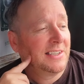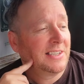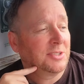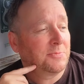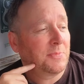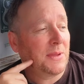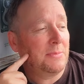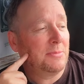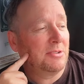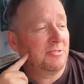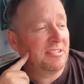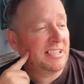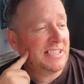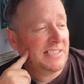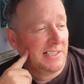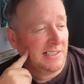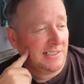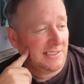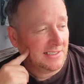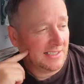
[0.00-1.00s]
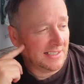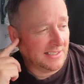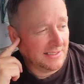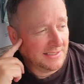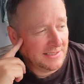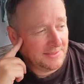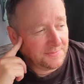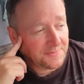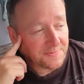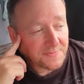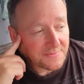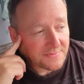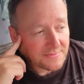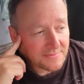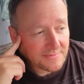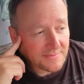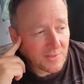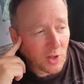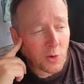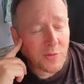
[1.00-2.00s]
because people are retarded
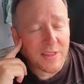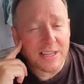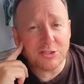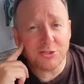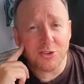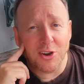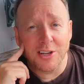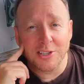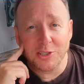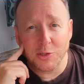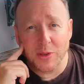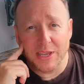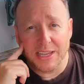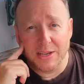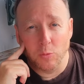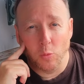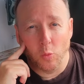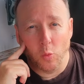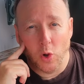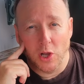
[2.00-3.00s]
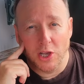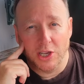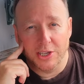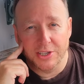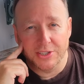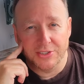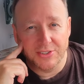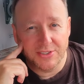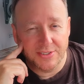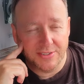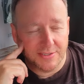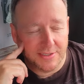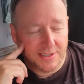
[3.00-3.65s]
or they try and do it in Word